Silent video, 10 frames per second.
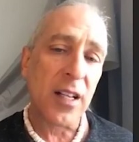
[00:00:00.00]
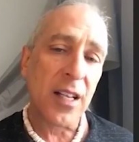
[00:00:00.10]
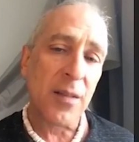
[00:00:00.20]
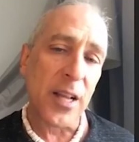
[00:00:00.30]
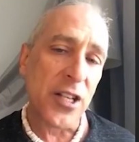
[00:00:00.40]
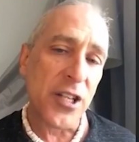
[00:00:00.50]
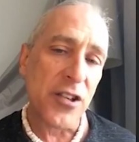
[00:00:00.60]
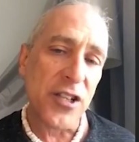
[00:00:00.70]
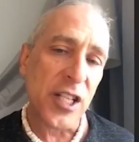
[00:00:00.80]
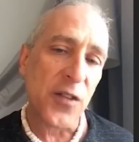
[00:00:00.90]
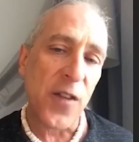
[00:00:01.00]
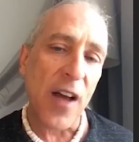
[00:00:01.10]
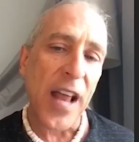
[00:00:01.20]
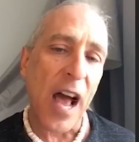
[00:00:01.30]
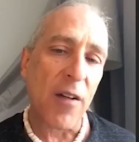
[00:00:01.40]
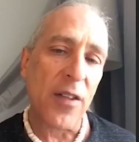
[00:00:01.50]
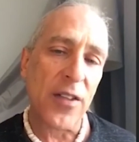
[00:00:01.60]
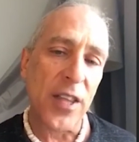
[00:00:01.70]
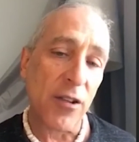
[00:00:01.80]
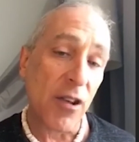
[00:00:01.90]
because you just found out
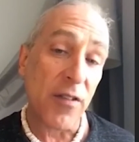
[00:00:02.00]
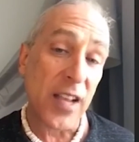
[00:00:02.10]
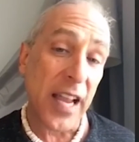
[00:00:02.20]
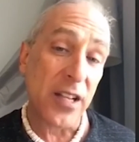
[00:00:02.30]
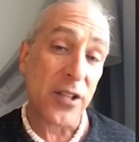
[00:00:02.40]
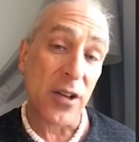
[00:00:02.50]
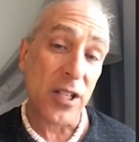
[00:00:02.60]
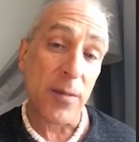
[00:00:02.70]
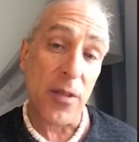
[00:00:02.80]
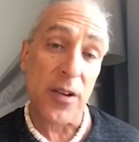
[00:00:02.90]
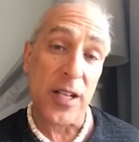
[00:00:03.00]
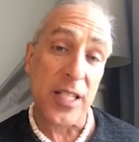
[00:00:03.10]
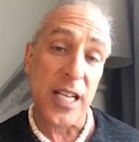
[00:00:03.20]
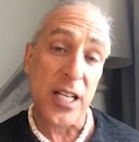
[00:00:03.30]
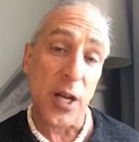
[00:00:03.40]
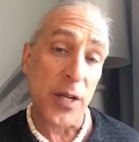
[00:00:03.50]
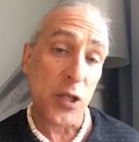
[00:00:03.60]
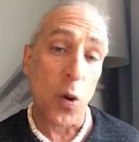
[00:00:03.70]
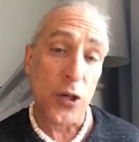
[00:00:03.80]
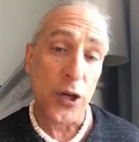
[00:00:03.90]
that you have cancer or some other disease, you've been
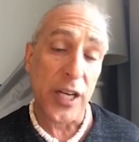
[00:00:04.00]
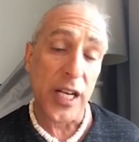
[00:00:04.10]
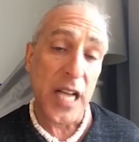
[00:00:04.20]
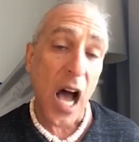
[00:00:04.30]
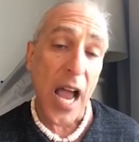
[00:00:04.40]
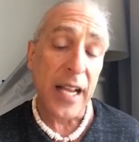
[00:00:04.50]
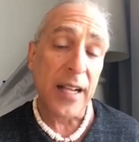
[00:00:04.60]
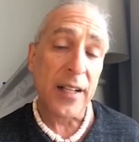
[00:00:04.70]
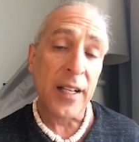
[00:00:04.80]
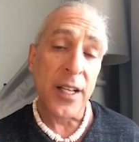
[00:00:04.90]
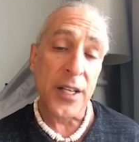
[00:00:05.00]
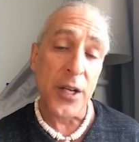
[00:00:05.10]
told you're going to die, you